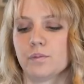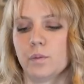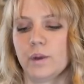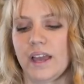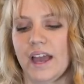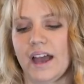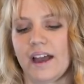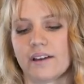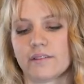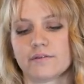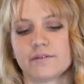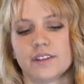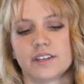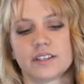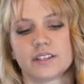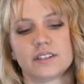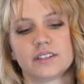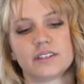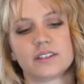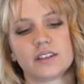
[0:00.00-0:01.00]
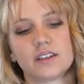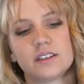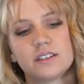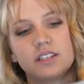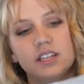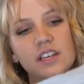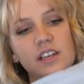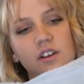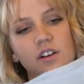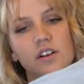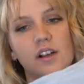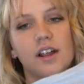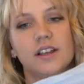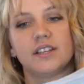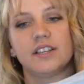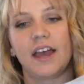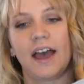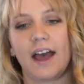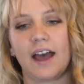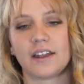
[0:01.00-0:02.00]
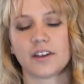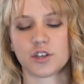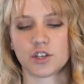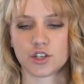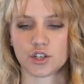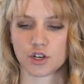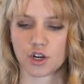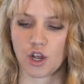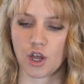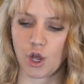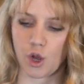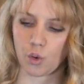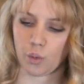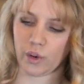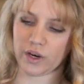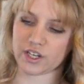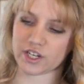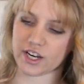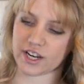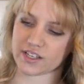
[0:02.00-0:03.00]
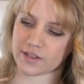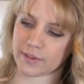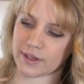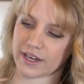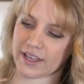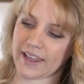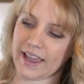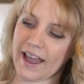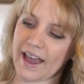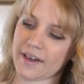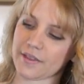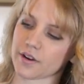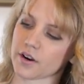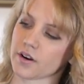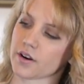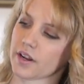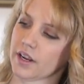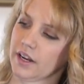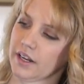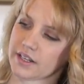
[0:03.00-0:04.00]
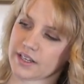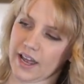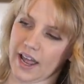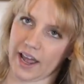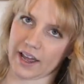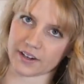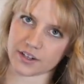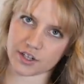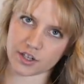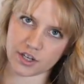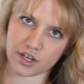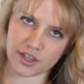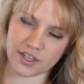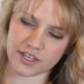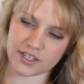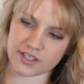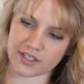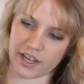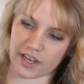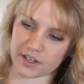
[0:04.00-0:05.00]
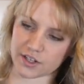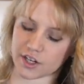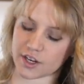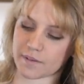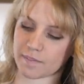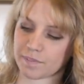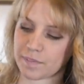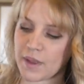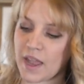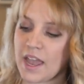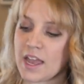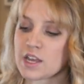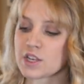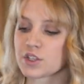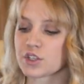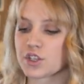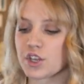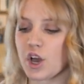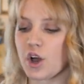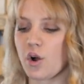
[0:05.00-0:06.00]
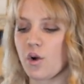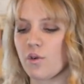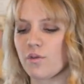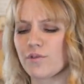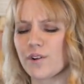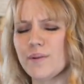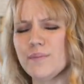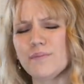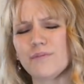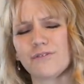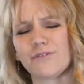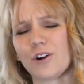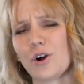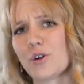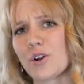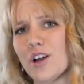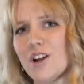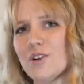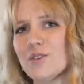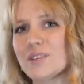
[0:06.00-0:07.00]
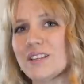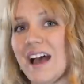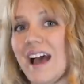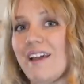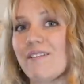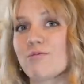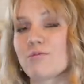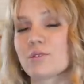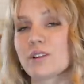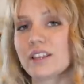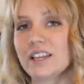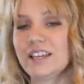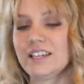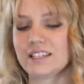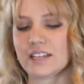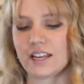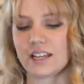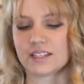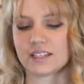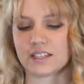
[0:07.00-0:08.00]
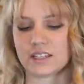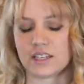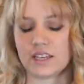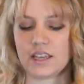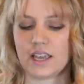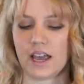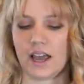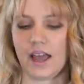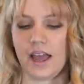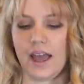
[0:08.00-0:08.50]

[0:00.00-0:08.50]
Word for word: We have this tier attached, which has been gathered and attached to this section. So from photos, I really didn't see a